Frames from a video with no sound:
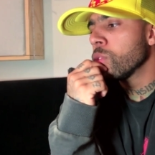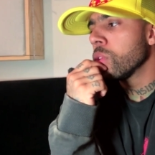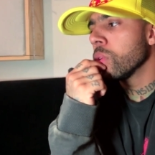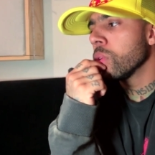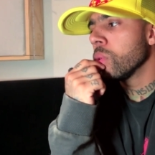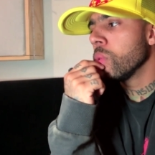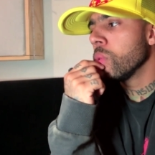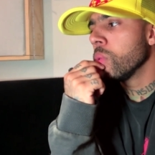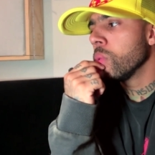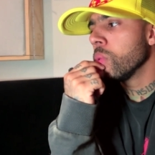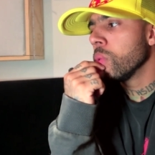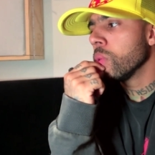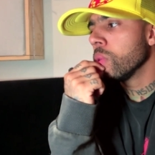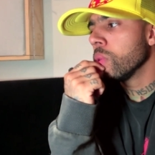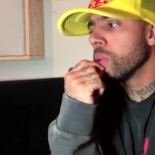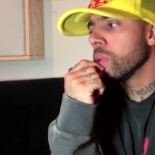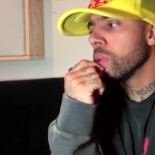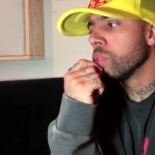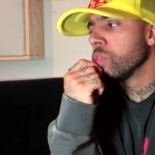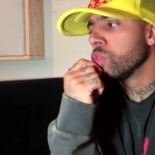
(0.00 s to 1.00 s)

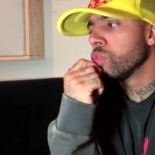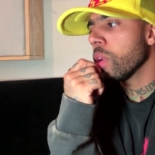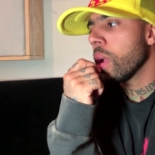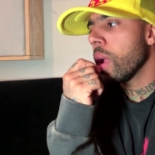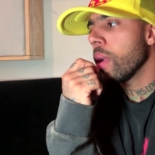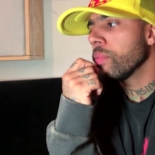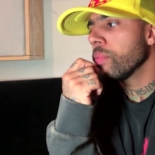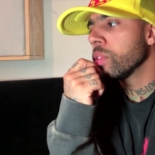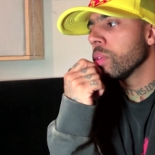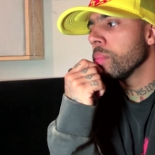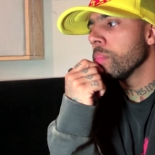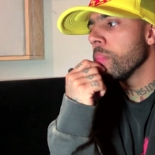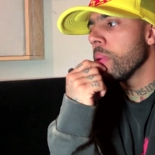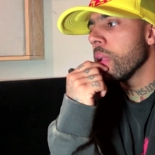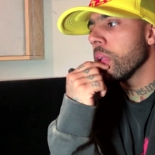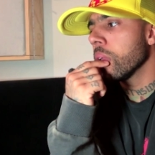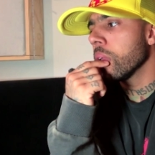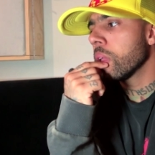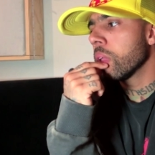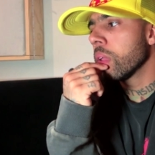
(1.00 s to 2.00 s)
to strive to
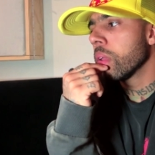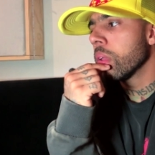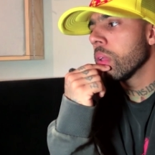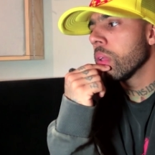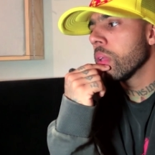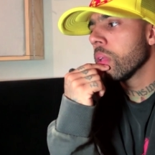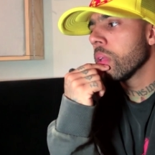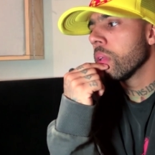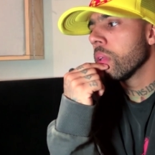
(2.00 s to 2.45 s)
make